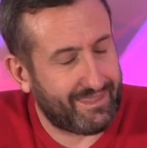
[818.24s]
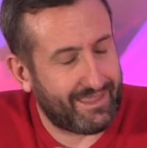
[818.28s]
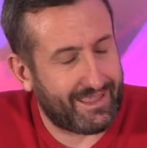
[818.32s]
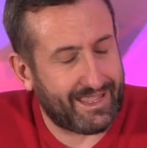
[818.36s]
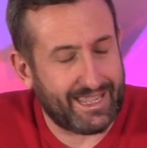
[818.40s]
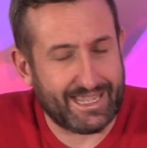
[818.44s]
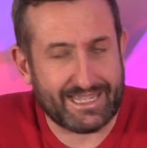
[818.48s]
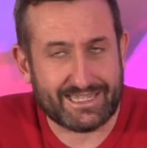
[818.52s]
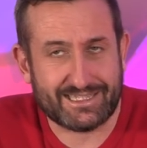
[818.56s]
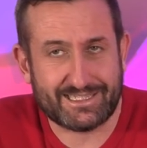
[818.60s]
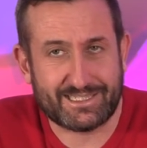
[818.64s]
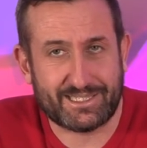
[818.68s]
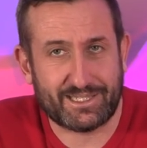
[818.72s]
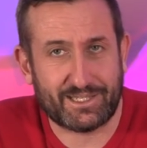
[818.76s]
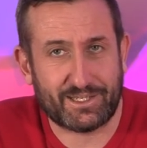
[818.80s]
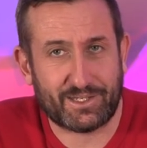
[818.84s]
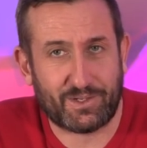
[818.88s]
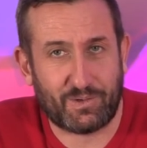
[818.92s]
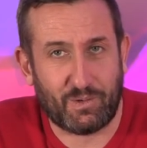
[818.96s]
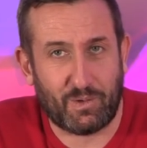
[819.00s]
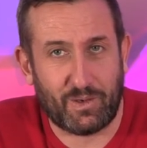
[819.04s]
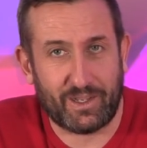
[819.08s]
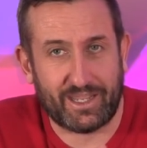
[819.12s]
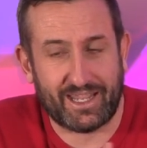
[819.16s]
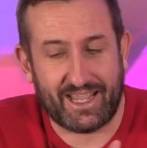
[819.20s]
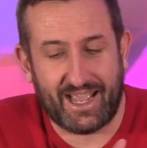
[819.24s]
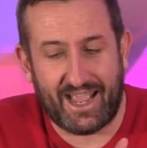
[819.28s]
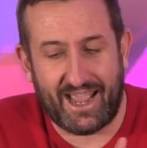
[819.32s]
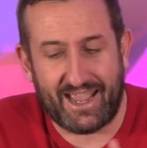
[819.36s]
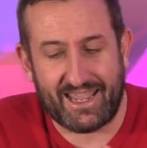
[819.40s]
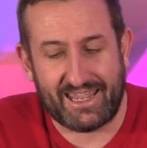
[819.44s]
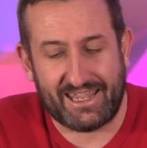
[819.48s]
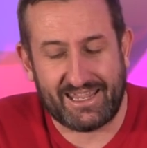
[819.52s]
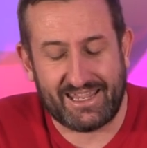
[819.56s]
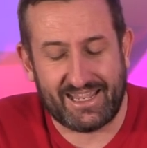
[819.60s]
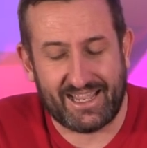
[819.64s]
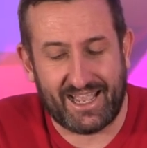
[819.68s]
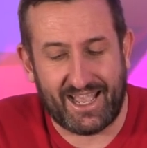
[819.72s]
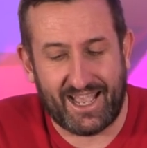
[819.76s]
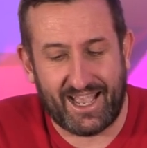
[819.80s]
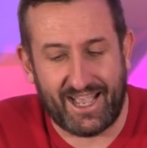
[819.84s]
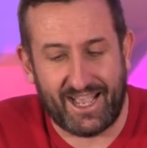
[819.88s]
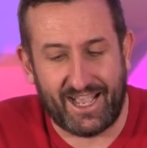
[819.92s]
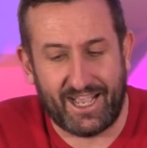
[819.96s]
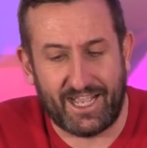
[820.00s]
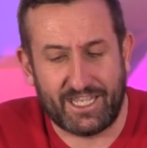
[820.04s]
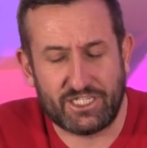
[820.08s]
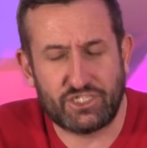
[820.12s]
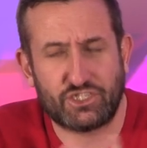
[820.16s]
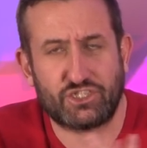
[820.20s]
it's quite a
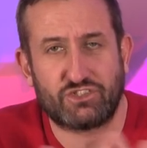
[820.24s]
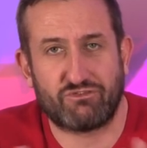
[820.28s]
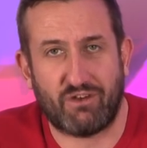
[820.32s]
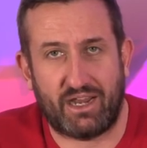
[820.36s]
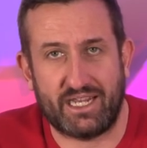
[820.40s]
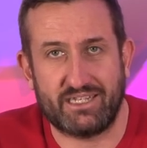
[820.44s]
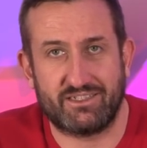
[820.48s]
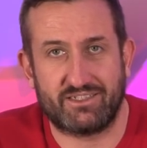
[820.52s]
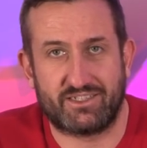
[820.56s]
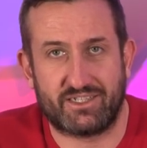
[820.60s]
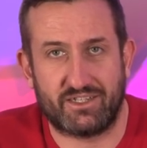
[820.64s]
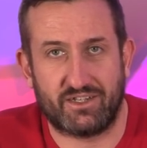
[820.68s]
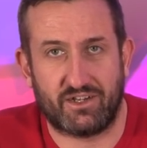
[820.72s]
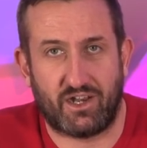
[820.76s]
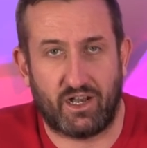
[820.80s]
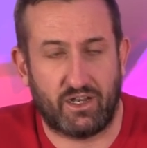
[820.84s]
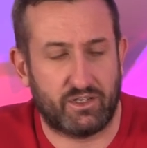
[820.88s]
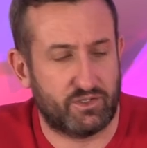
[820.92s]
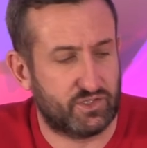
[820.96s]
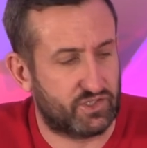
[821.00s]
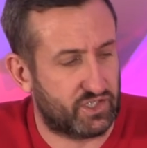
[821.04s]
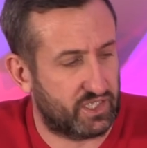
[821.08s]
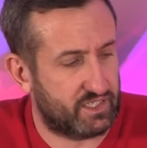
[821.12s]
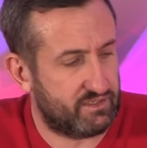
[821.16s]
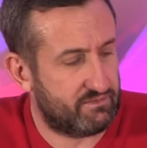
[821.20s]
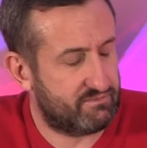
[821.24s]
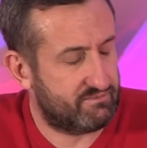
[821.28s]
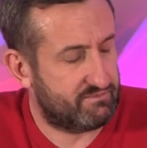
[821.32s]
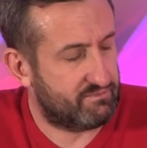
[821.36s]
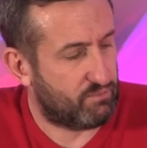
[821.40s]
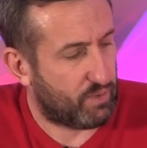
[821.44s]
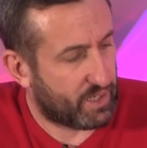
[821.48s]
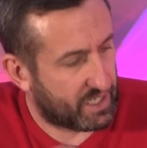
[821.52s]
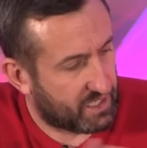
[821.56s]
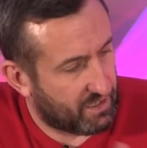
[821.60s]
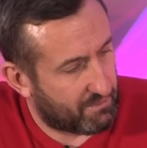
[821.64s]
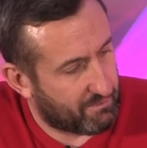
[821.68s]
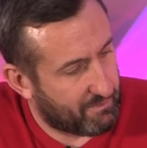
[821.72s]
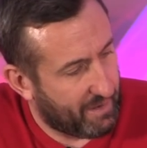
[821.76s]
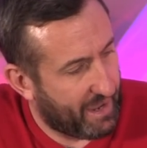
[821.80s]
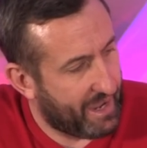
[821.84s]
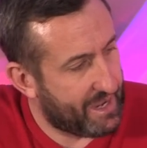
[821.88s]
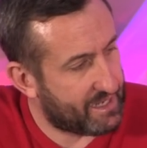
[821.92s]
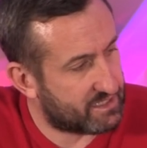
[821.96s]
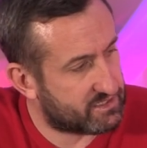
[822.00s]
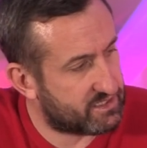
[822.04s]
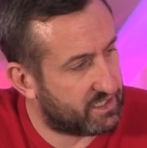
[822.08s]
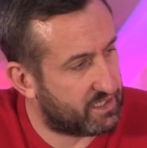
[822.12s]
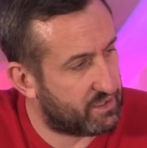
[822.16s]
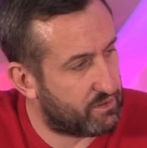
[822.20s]
strange conclusion. We
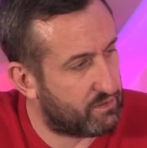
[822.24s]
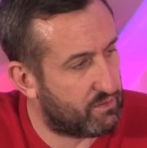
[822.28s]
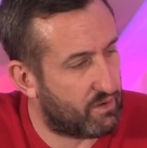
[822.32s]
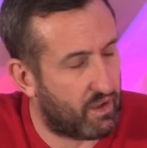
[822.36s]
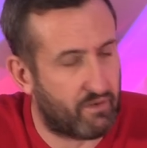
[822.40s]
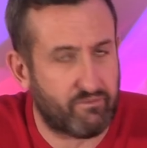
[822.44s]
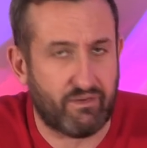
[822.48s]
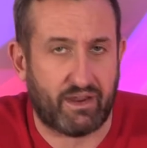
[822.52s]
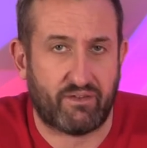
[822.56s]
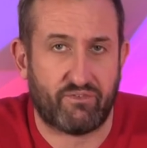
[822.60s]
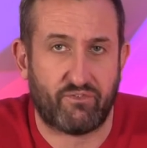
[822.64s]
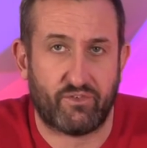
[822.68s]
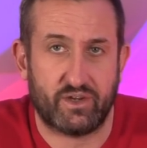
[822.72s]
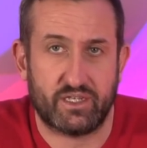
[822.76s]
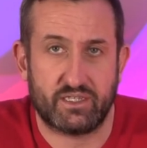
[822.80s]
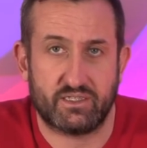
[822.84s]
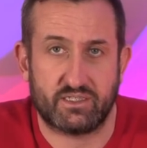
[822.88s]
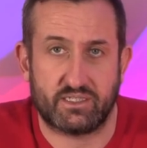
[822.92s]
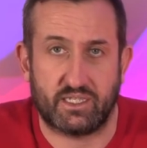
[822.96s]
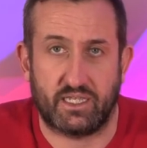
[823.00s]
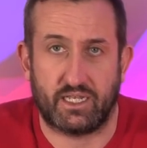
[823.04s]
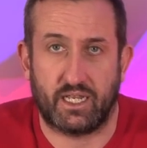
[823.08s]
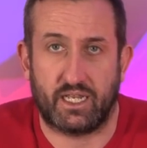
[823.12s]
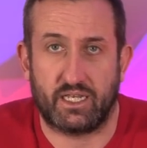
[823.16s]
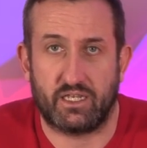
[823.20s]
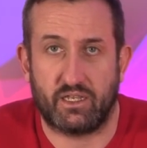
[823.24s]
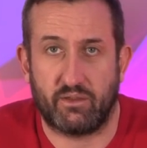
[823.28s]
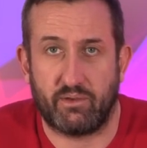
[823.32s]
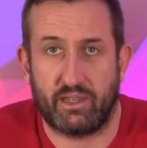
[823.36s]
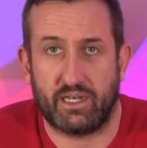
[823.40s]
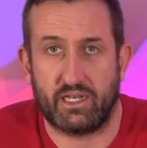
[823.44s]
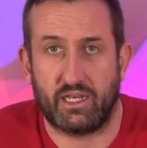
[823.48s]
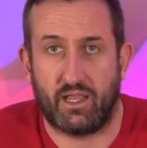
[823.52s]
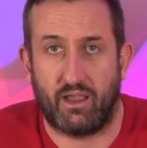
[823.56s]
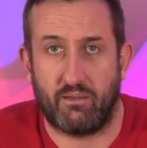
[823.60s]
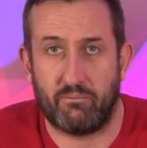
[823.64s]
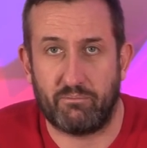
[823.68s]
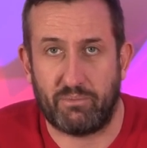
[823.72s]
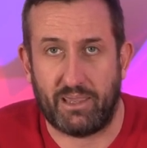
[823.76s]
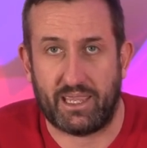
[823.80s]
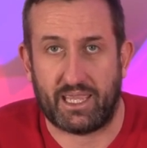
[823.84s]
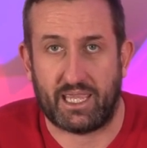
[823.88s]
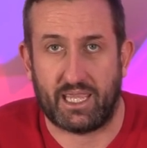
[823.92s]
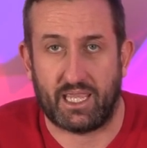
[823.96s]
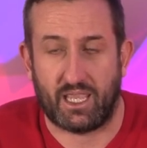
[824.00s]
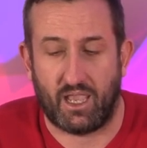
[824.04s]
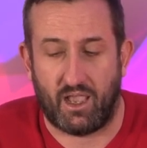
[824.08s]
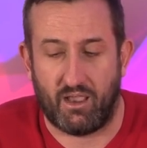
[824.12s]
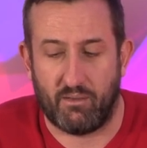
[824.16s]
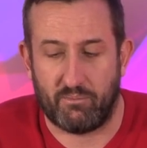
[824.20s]
compare to reference and then you end up
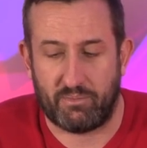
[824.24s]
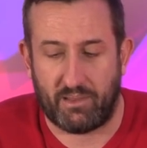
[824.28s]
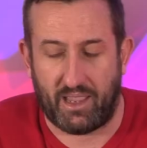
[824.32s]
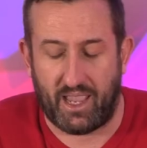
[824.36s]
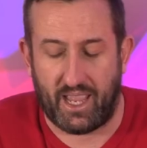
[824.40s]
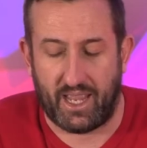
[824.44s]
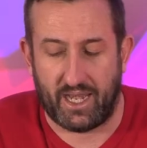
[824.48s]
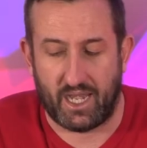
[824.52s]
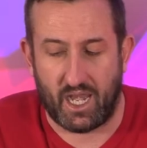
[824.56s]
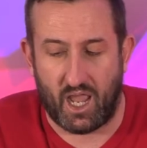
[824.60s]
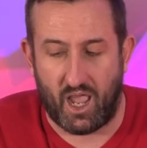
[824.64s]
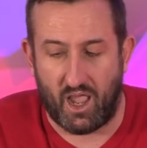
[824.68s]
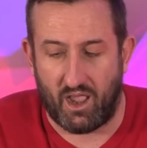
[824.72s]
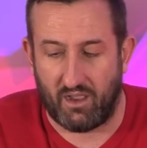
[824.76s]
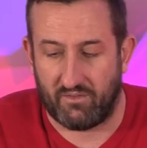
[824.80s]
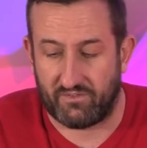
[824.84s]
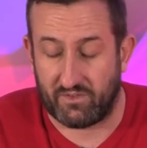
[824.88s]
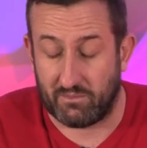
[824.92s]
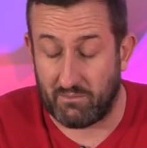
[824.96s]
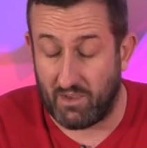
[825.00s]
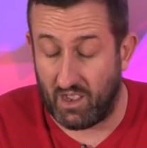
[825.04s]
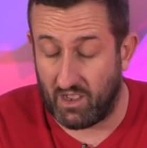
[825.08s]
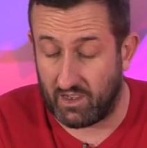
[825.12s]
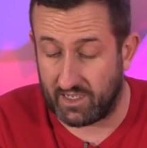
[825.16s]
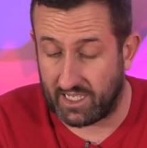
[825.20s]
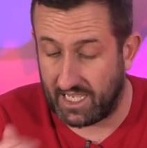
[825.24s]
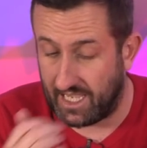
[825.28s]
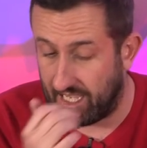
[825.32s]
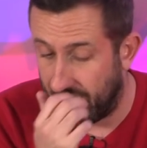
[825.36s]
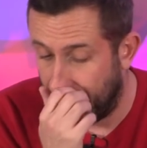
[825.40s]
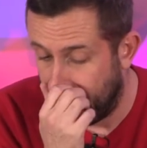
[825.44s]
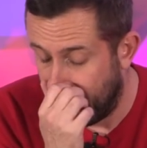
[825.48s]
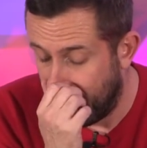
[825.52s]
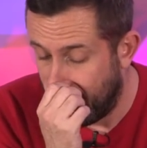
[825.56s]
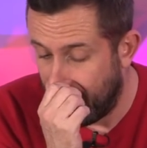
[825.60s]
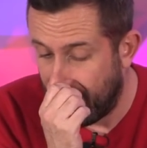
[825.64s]
picking up an aftermarket.